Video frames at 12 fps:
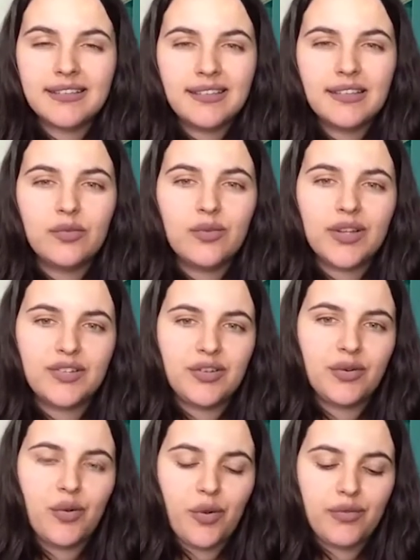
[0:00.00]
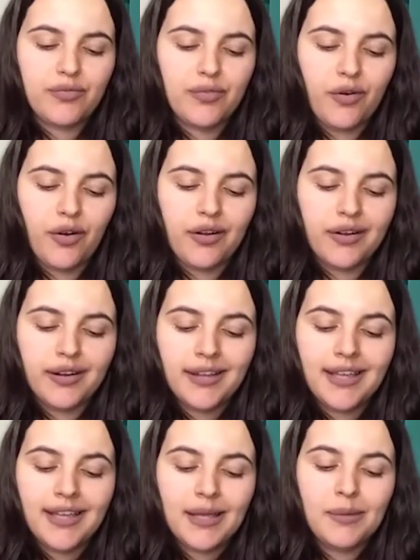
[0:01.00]
This is what you're going for,
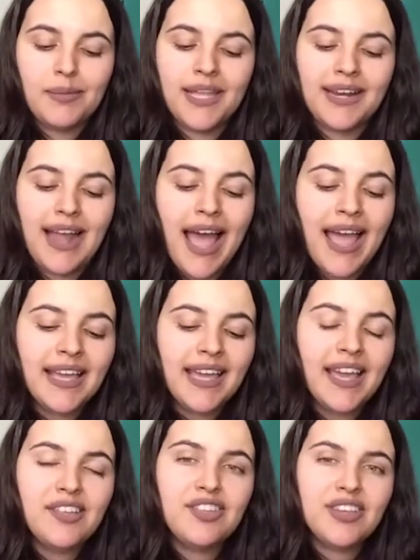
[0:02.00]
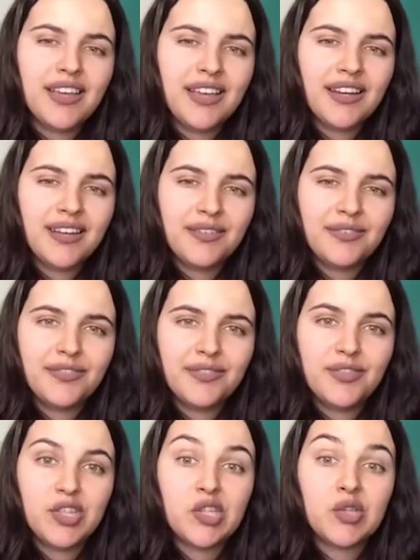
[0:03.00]
being eye-catchy enough
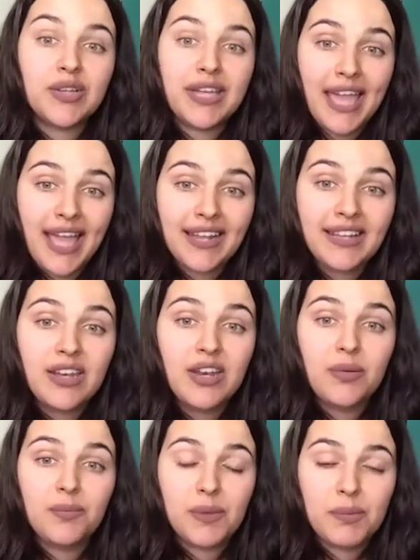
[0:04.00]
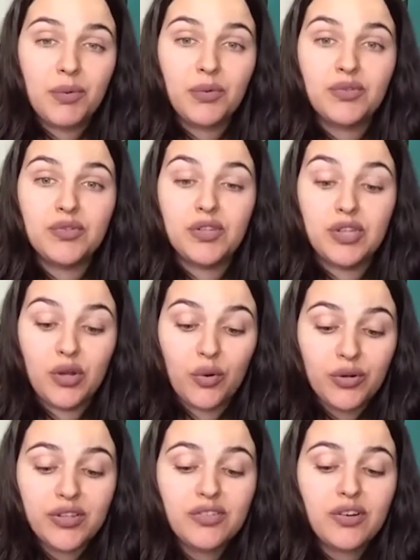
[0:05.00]
to get people to
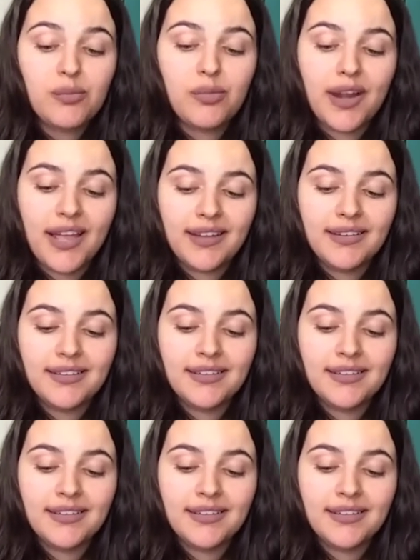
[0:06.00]
notice your brand,